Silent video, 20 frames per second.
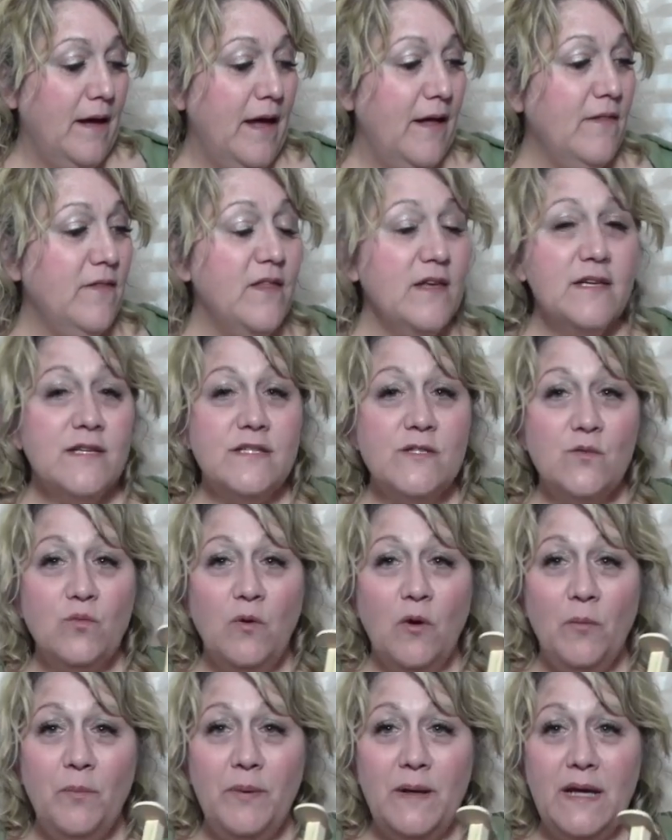And this
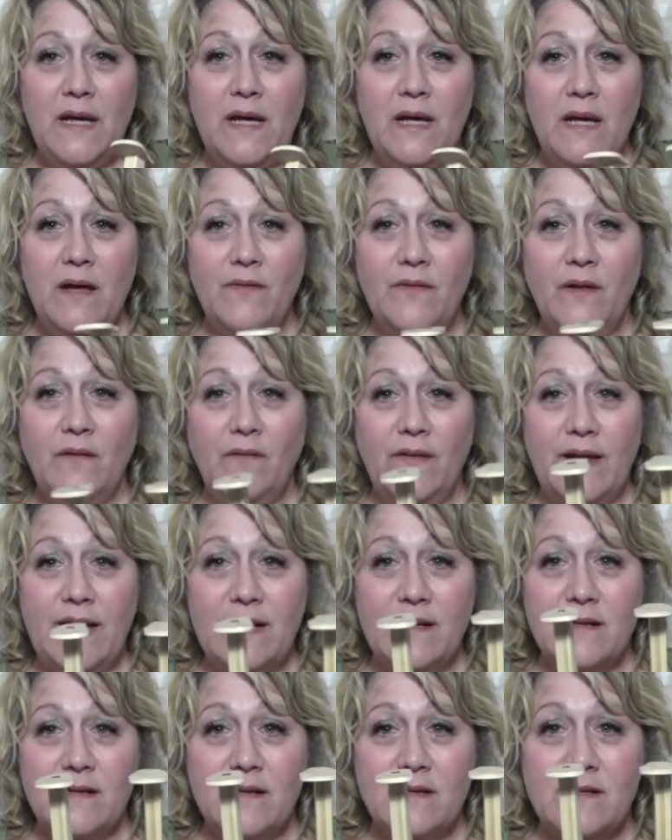will be in the
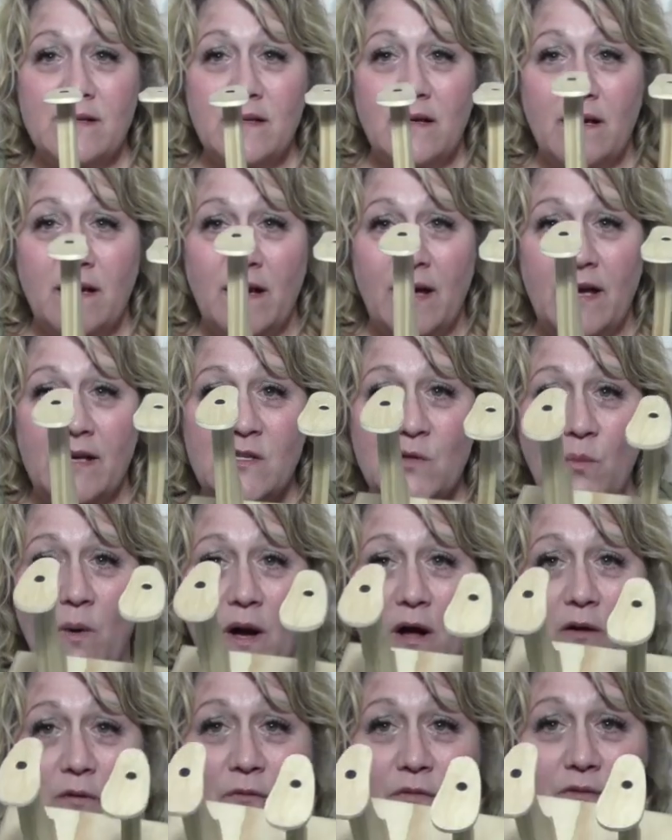link as
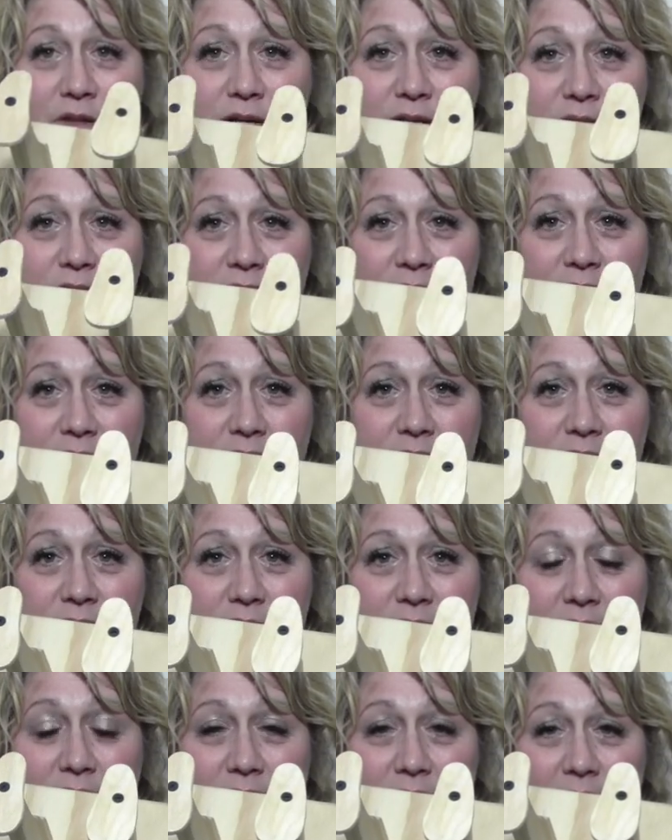well. This
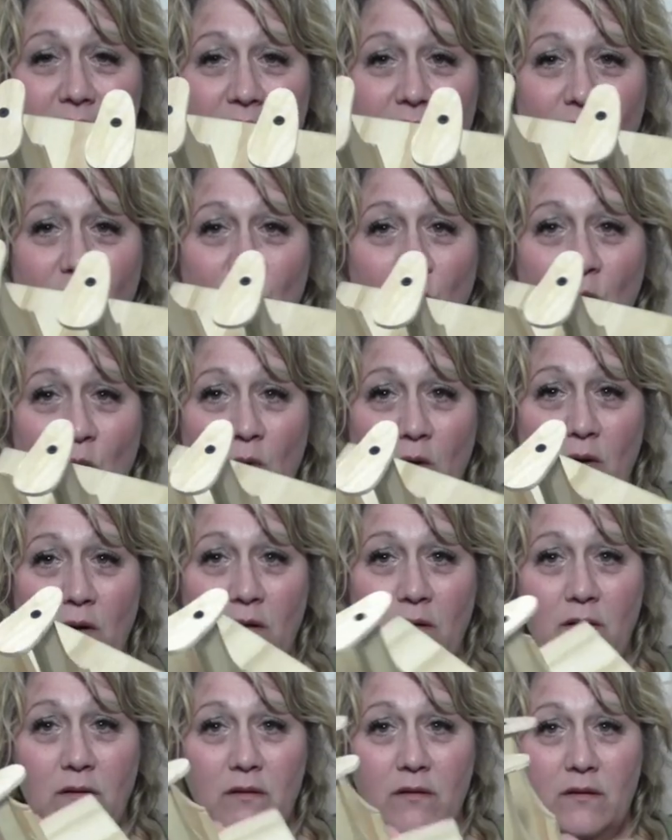is a
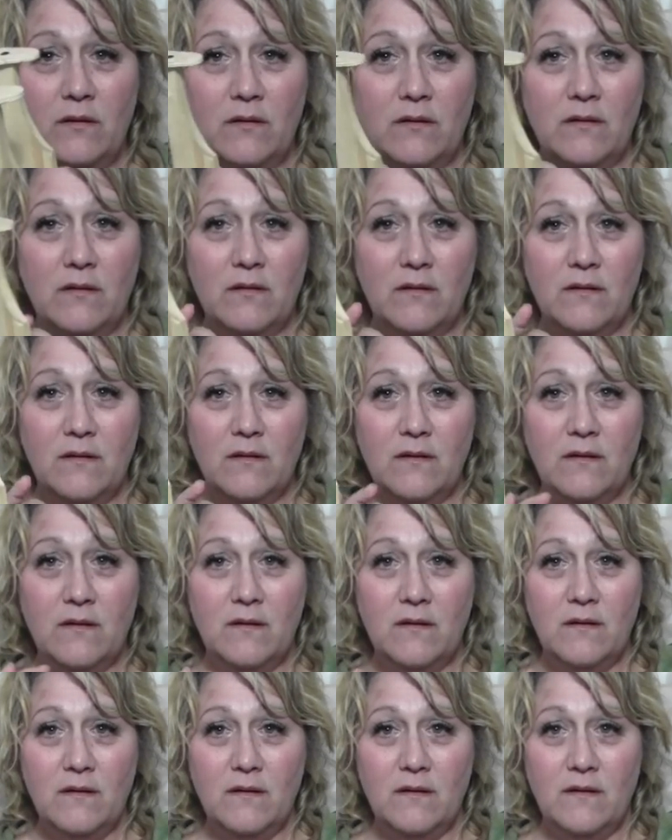cool,
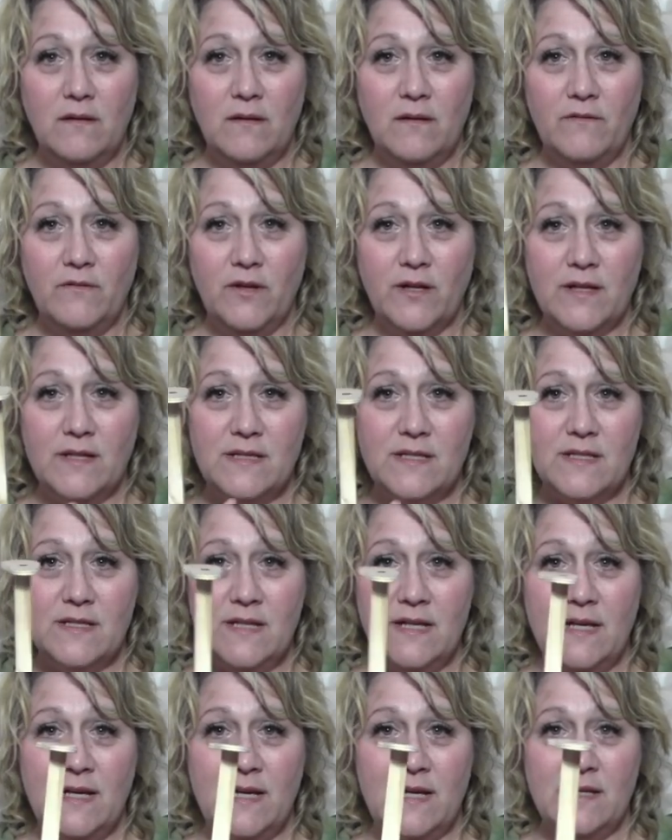you can
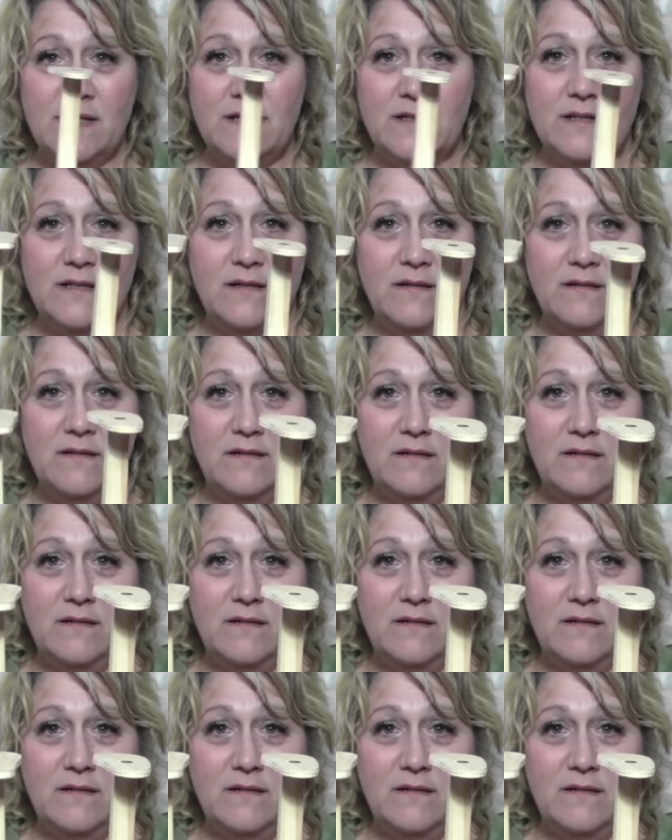see it,